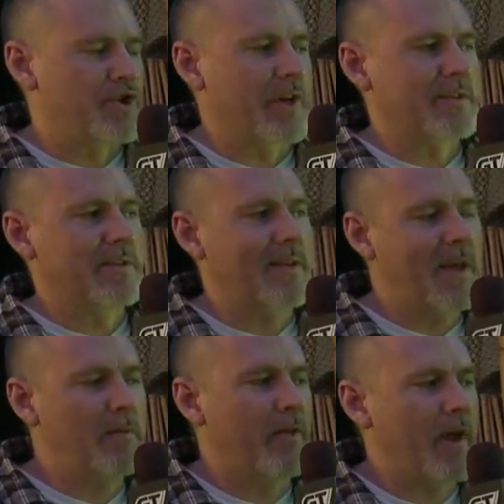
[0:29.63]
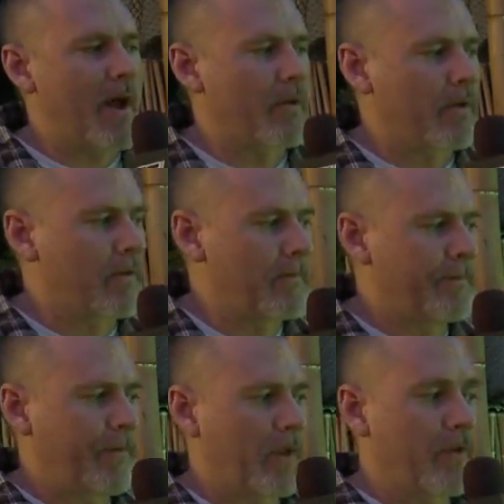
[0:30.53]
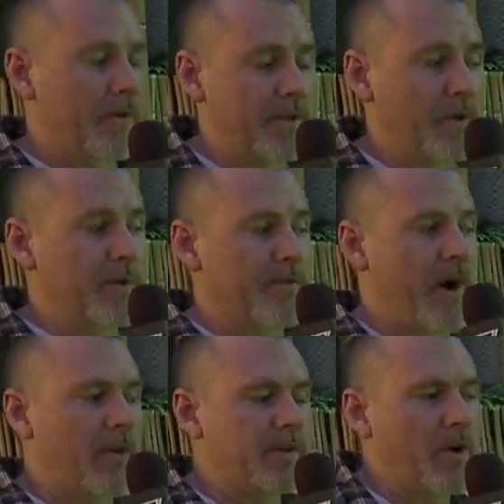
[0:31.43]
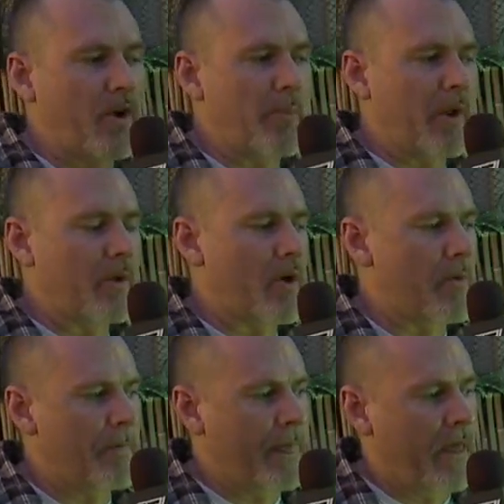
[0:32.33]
Jason came to the island, a series of islands, the archipelago,